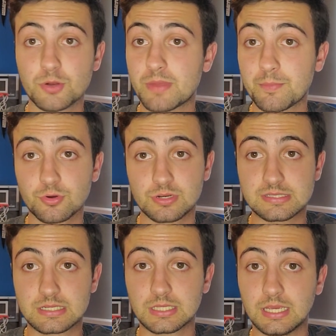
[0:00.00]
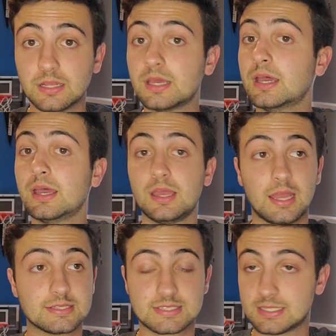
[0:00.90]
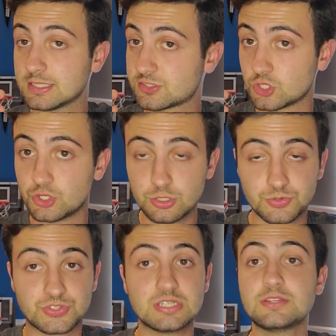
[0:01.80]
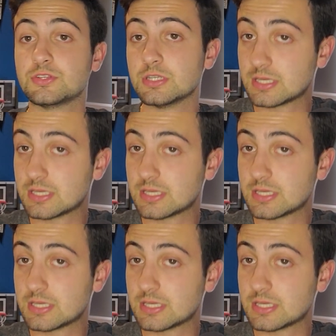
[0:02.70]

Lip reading: their memories clean, and this is a new season.